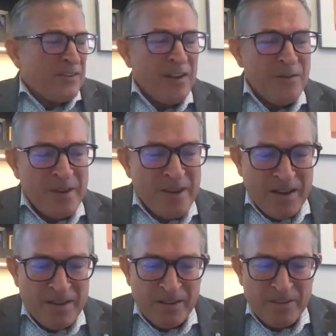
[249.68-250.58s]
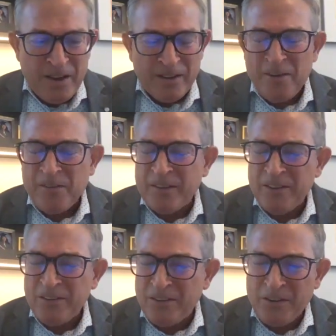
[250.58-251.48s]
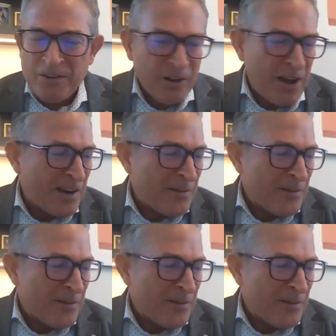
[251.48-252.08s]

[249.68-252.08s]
Jamie. And yeah, having listened to your lineup,